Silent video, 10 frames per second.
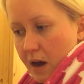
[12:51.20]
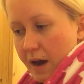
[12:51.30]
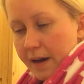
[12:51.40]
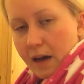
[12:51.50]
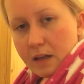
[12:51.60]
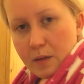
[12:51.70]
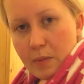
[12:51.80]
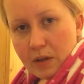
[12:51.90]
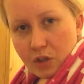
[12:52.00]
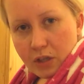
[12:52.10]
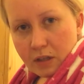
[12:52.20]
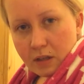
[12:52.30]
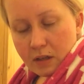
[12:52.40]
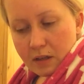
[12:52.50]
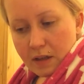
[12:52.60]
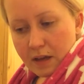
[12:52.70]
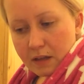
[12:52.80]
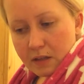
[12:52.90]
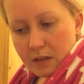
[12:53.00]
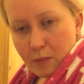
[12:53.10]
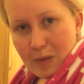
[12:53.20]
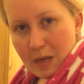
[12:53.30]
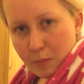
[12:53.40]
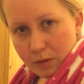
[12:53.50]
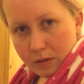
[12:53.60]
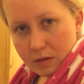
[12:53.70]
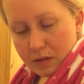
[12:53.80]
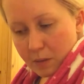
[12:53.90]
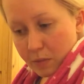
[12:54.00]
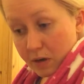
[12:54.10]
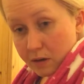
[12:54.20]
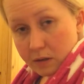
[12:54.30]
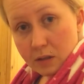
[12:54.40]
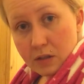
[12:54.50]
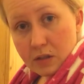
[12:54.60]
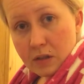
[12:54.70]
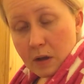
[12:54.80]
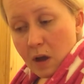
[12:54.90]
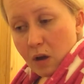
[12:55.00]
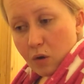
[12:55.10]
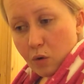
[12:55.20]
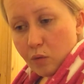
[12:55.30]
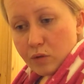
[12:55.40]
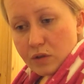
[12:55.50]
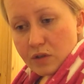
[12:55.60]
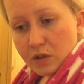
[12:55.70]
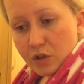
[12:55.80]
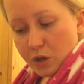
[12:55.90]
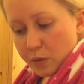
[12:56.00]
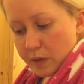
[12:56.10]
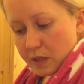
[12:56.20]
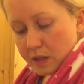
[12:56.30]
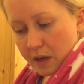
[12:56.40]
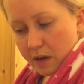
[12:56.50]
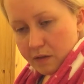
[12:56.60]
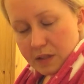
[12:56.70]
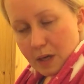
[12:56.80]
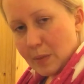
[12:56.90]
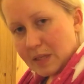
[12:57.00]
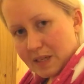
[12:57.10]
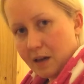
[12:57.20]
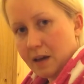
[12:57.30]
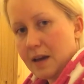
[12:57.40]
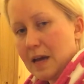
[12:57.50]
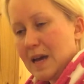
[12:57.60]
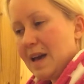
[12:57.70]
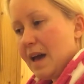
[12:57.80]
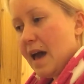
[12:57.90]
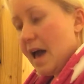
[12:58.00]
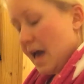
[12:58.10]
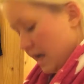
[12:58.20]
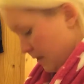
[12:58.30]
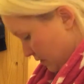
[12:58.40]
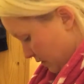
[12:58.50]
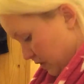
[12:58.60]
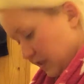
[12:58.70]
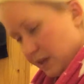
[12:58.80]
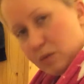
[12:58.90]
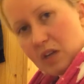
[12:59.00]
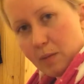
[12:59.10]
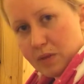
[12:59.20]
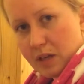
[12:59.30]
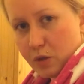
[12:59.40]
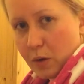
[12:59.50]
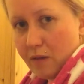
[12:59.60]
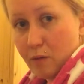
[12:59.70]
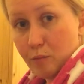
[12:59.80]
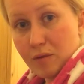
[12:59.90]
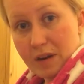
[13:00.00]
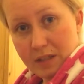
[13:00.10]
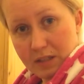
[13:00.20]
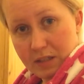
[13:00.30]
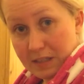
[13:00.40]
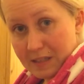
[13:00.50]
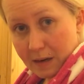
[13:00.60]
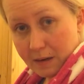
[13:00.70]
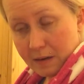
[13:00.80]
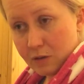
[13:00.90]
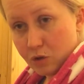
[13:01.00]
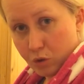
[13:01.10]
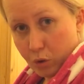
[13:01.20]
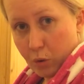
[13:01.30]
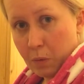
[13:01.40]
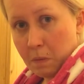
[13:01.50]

I can't imagine that some people, some girls, go for surgeries, they have a tummy tuck, and at the same time they do have a breast done too.